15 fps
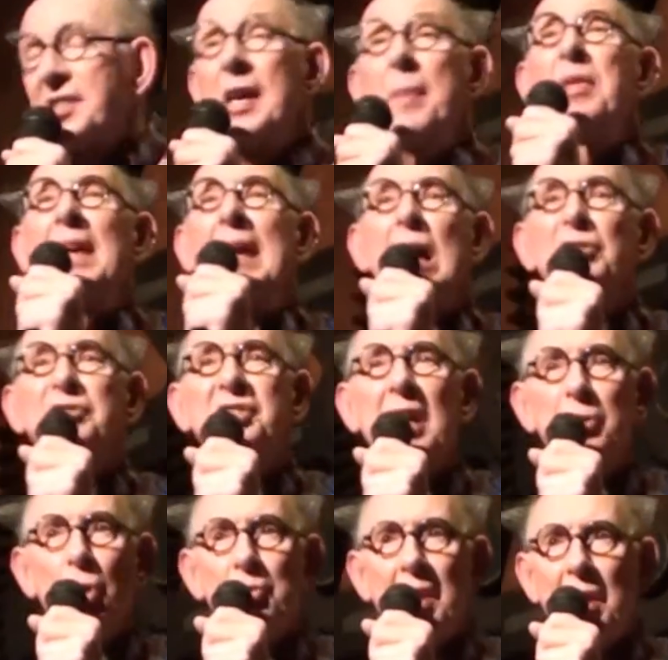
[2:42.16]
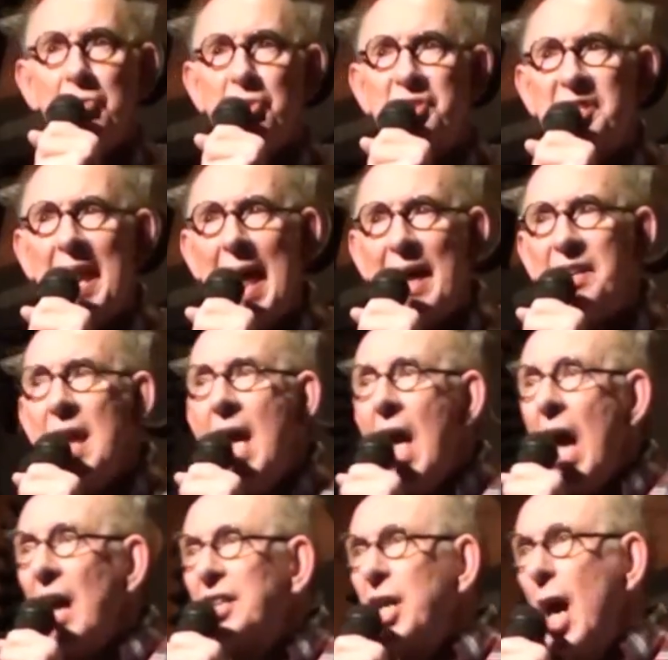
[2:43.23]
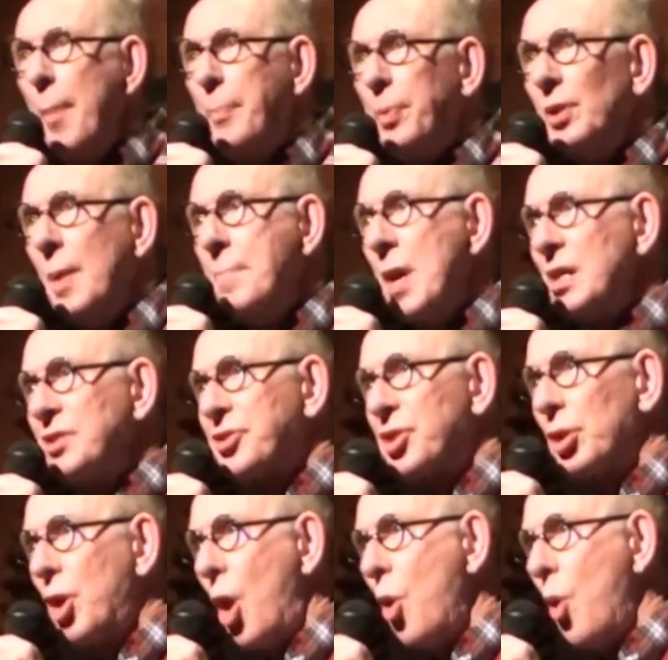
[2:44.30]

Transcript: Something else I don't understand. A couple of months